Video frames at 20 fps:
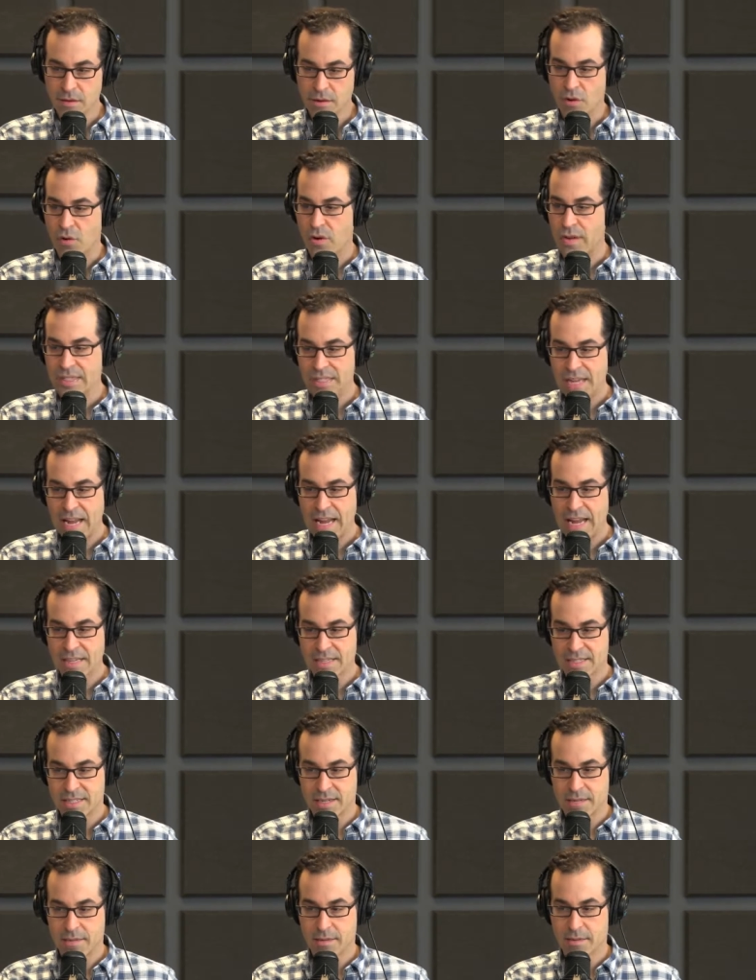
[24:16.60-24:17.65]
Chris
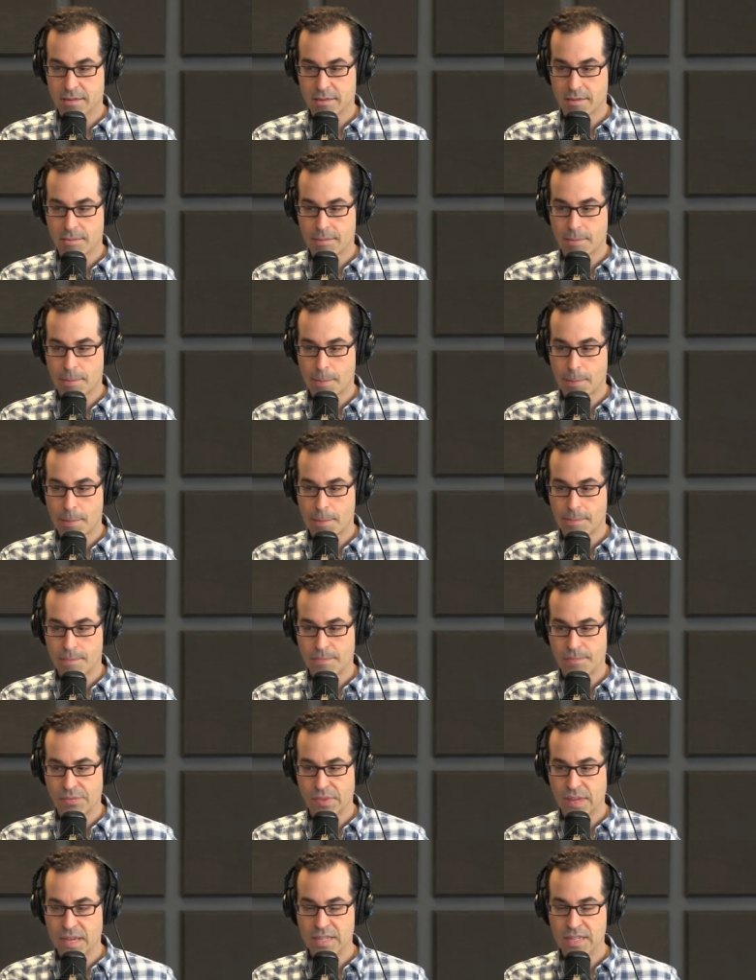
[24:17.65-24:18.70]
Hansen
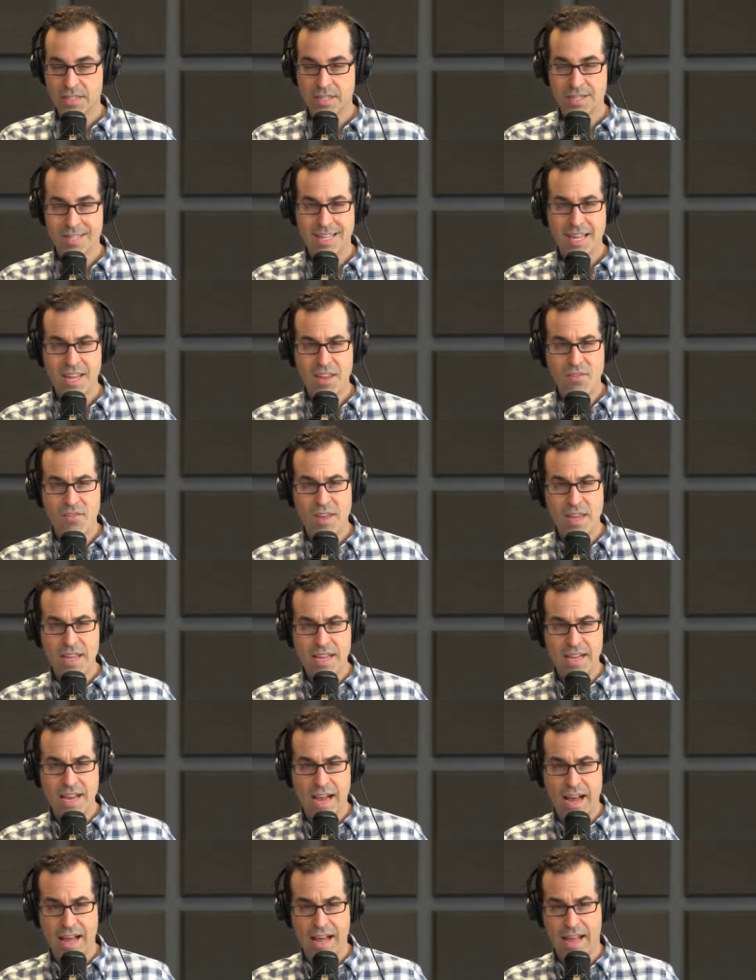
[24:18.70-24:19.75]
is a TV
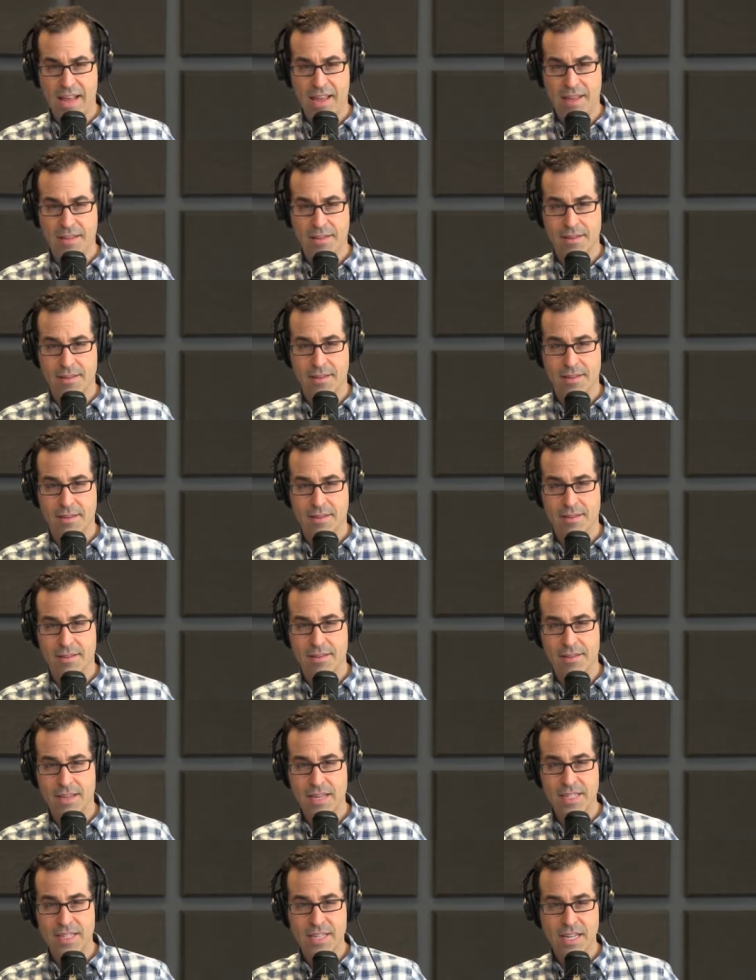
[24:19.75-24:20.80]
guy.
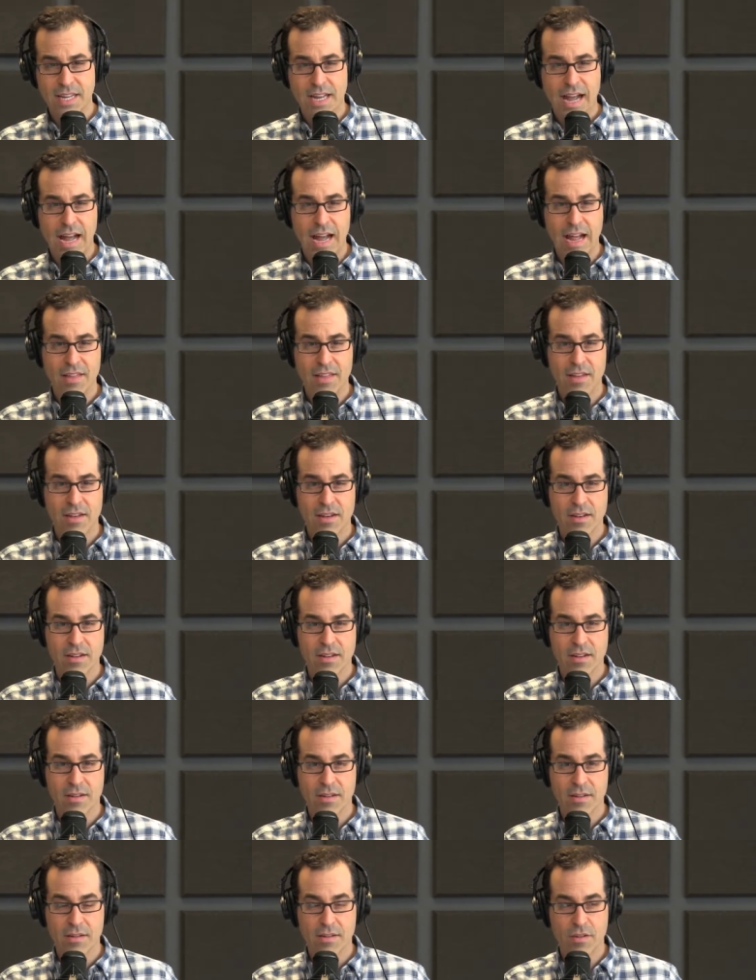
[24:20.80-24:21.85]
He's a guy that
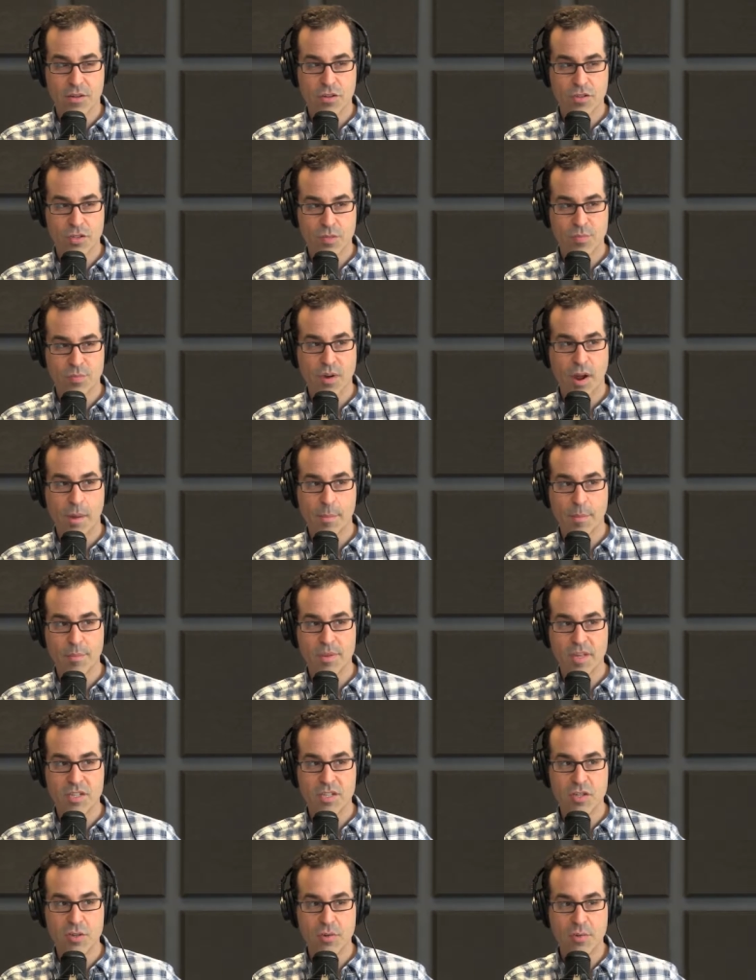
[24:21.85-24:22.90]
could
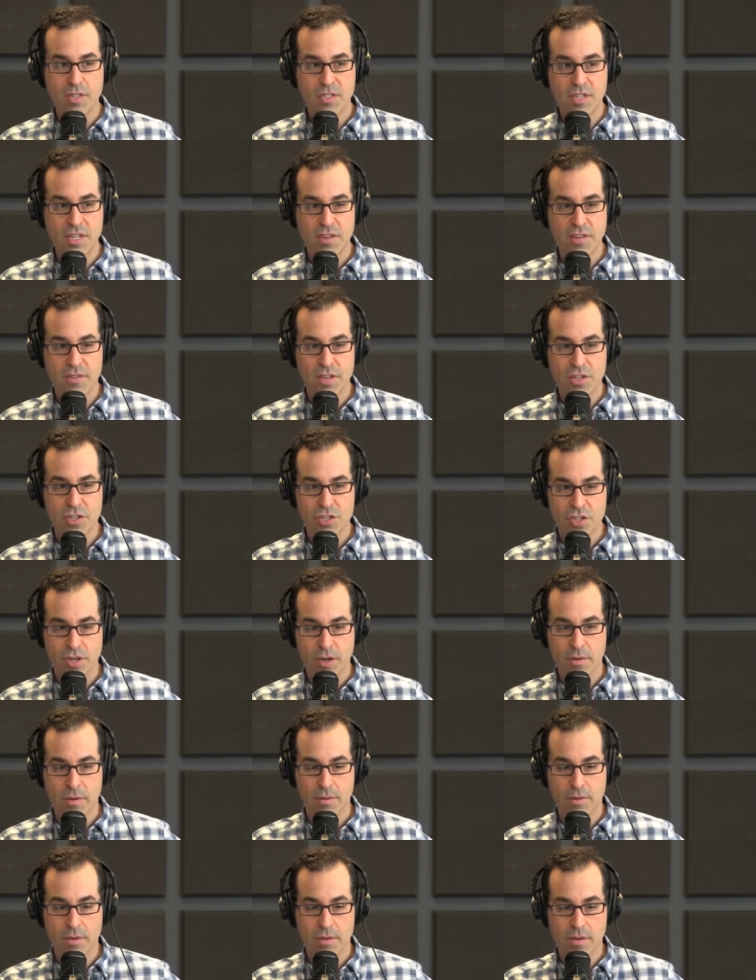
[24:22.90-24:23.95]
probably do a TV
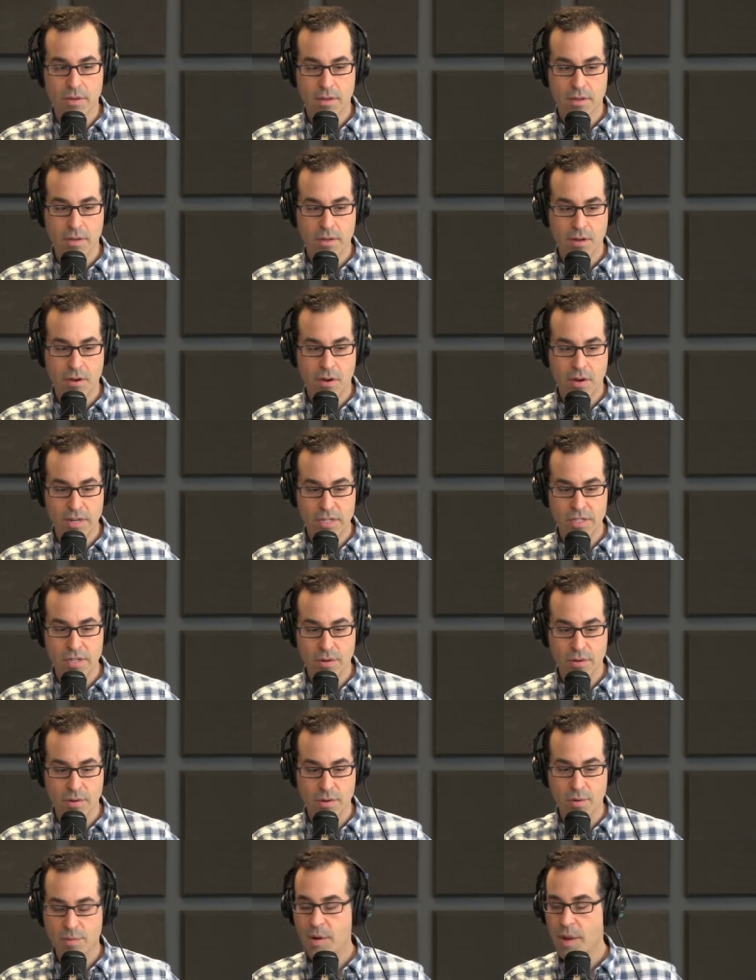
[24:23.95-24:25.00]
show on his
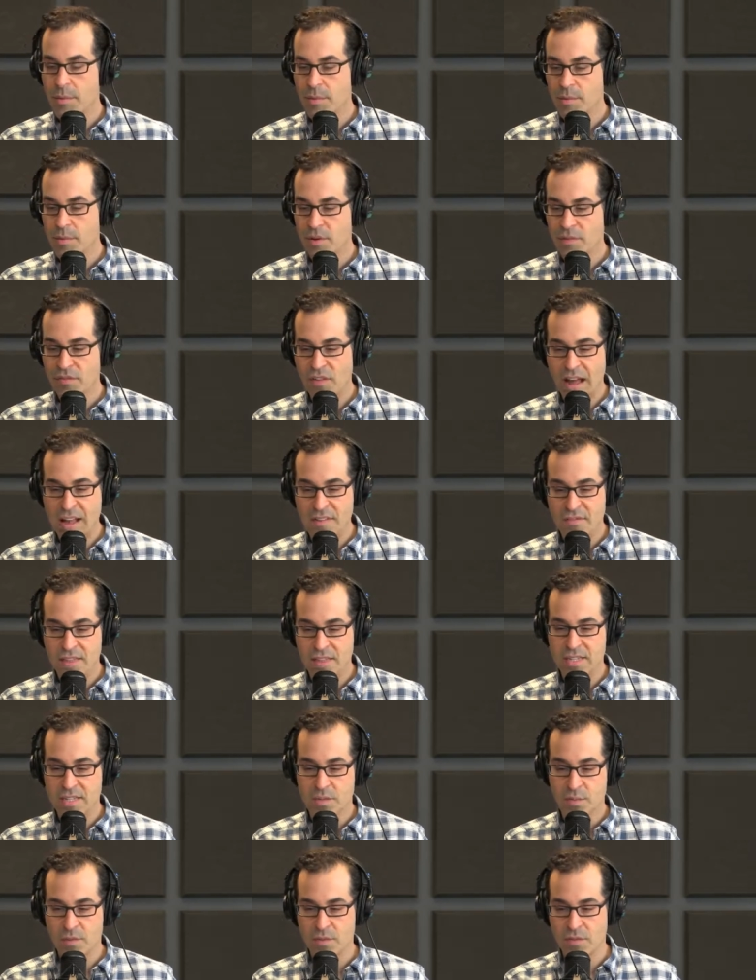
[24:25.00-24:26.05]
own. He could probably revive
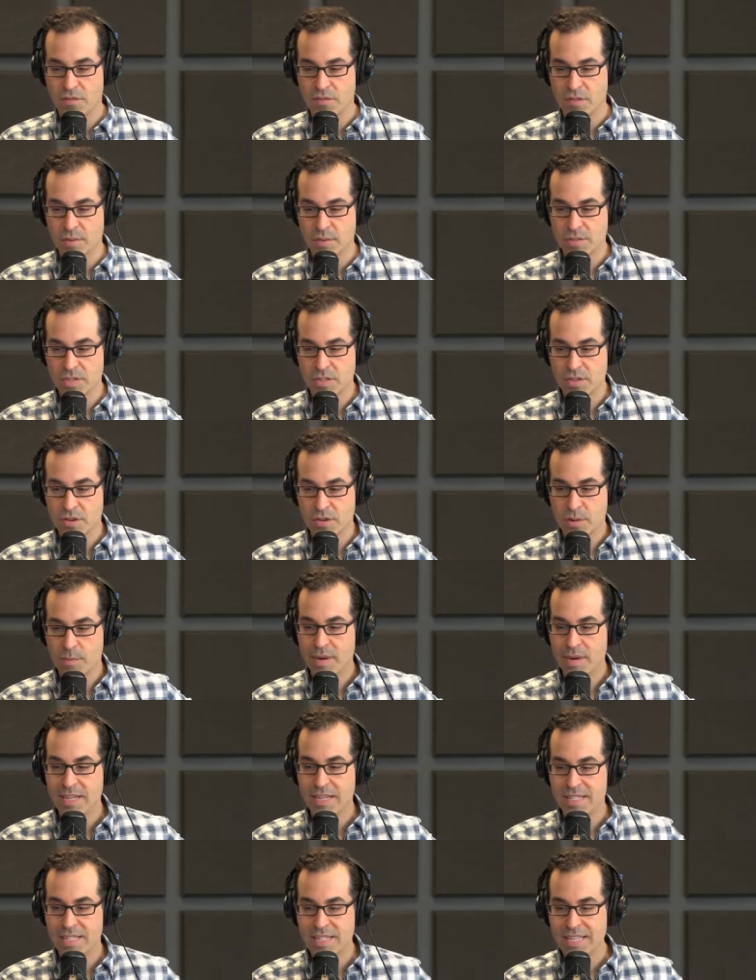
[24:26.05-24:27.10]
this with a film studio,
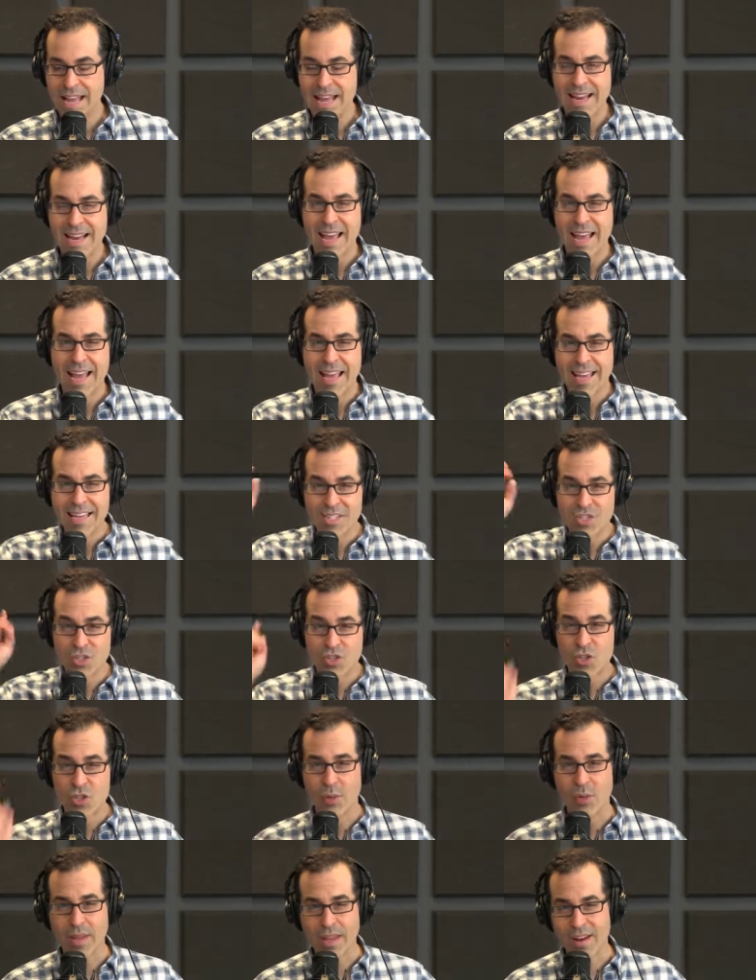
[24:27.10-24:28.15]
but instead he's
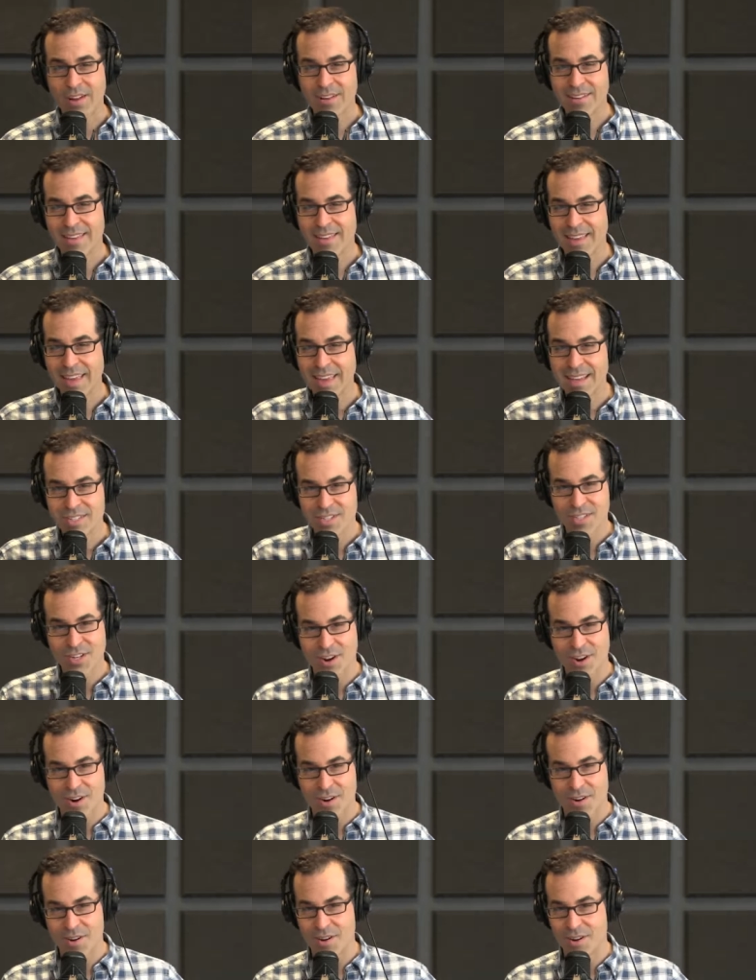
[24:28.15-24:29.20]
doing it on
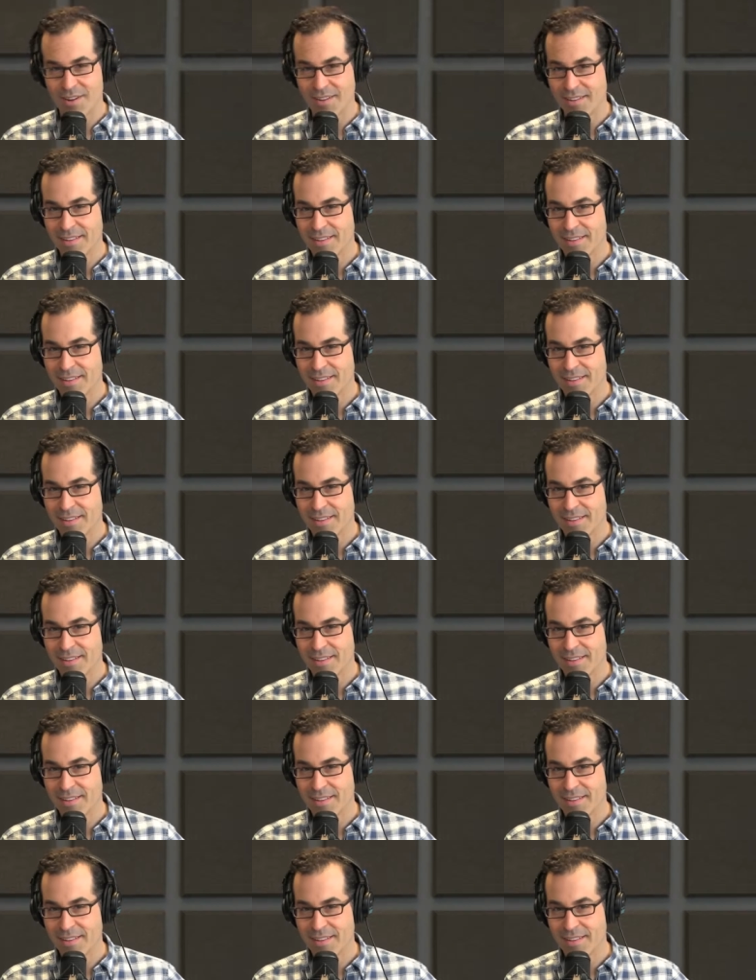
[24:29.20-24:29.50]
Kickstarter.